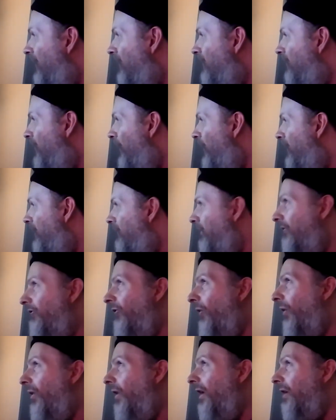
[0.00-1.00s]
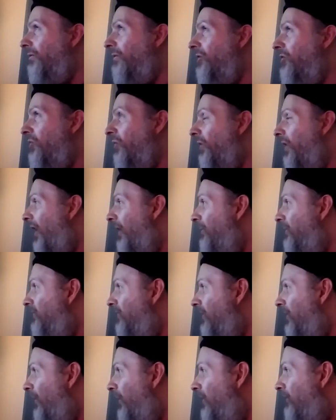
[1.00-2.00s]
is going for, original copies are
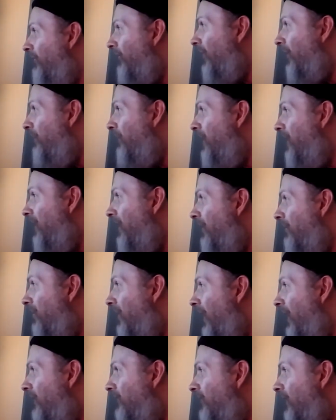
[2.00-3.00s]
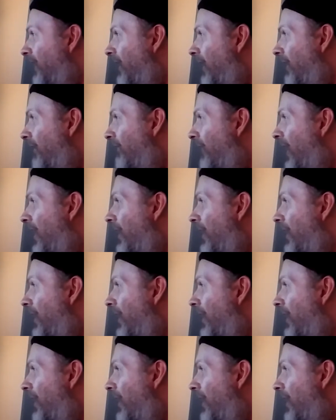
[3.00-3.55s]
going for a median price of